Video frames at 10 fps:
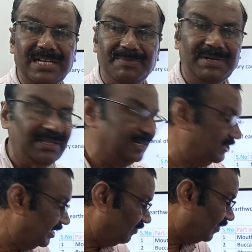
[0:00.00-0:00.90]
segment, that
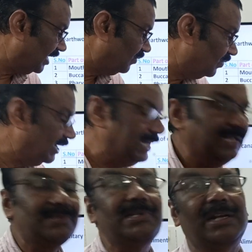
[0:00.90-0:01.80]
is in the
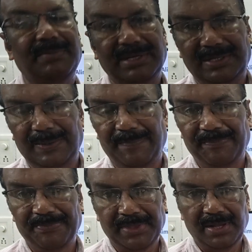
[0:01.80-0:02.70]
120th segment.
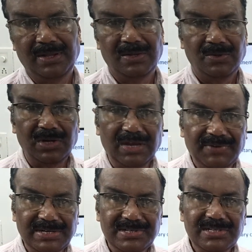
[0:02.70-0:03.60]
Okay
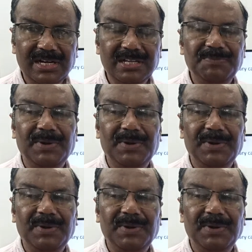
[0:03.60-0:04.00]
friends, these are the